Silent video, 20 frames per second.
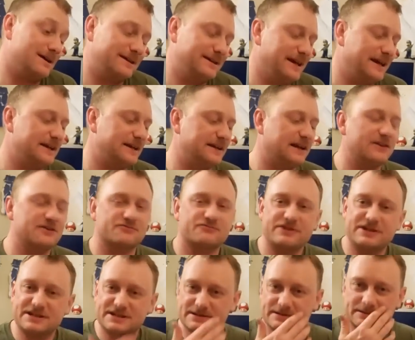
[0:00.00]
Again, another
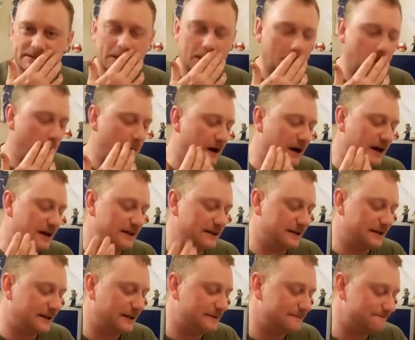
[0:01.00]
reason why
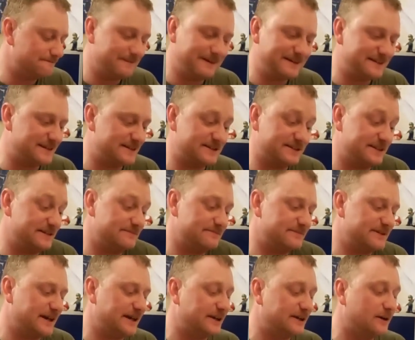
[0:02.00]
it just
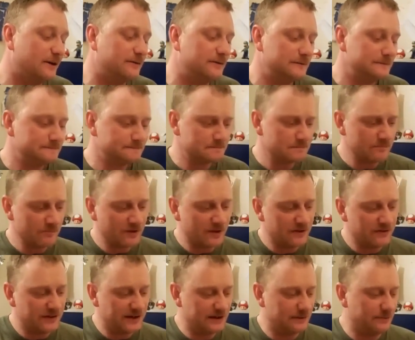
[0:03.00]
didn't take off.
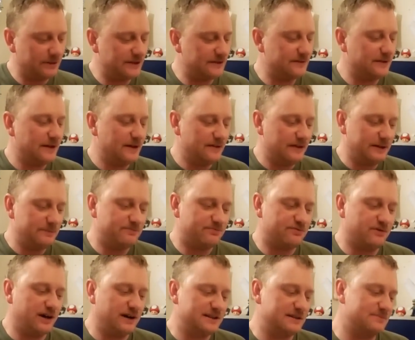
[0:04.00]
They
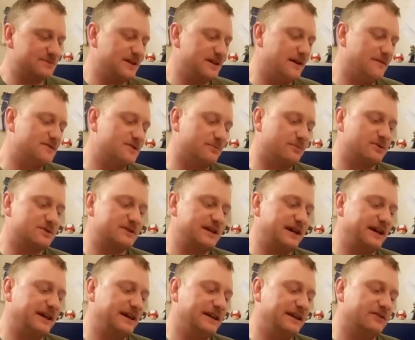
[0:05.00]
pride themselves on
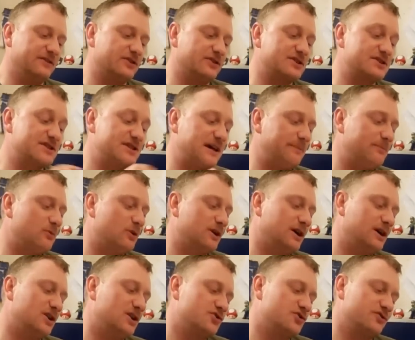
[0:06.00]
taking it on the sub
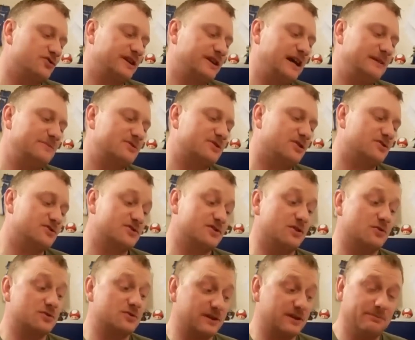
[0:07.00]
100 games
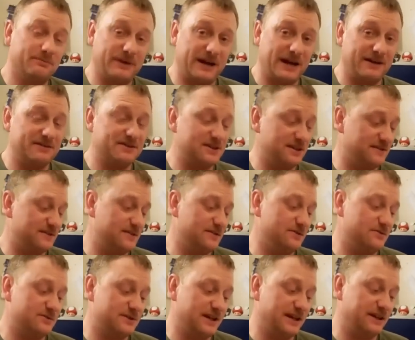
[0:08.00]
consoles comparative
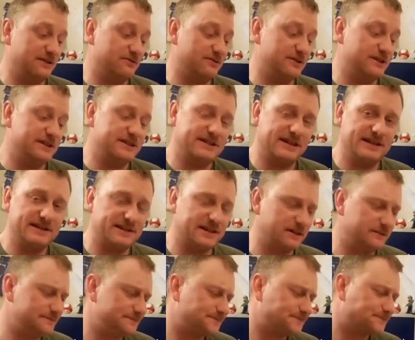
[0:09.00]
to Sega and
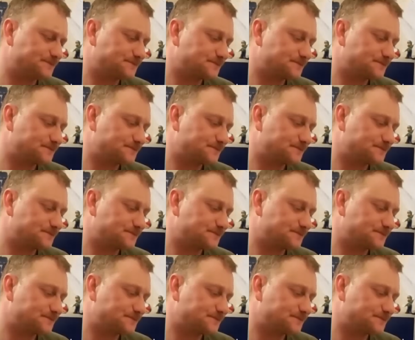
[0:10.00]
Nintendo.